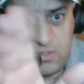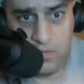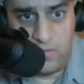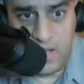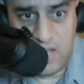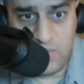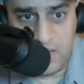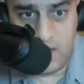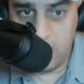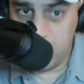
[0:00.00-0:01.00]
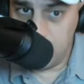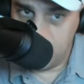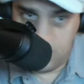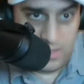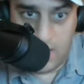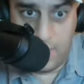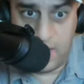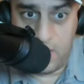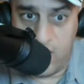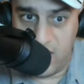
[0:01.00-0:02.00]
So if you guys want to comment,
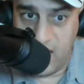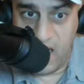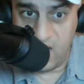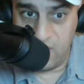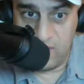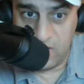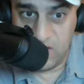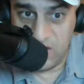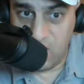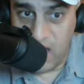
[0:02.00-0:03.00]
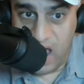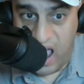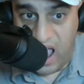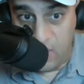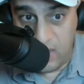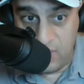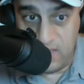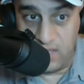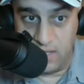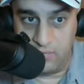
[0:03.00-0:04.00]
comment away. I'll give you the shout out. I'll give
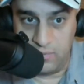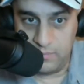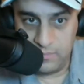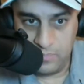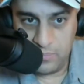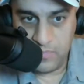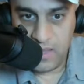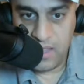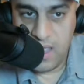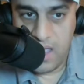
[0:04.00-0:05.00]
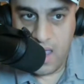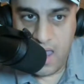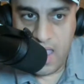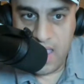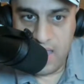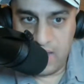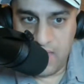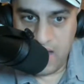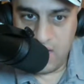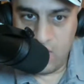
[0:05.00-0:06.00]
you the love. And
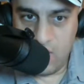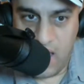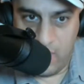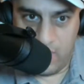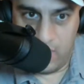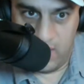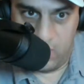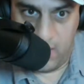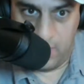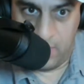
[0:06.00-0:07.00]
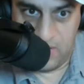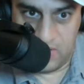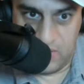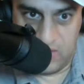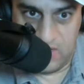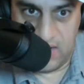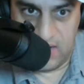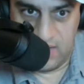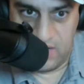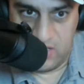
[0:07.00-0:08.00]
on that note, I will go ahead and wrap up this Thursday
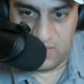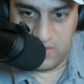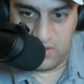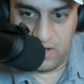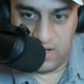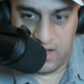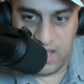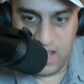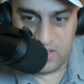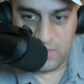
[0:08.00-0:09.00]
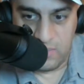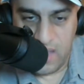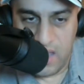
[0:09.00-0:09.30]
night edition of Sirhan on X.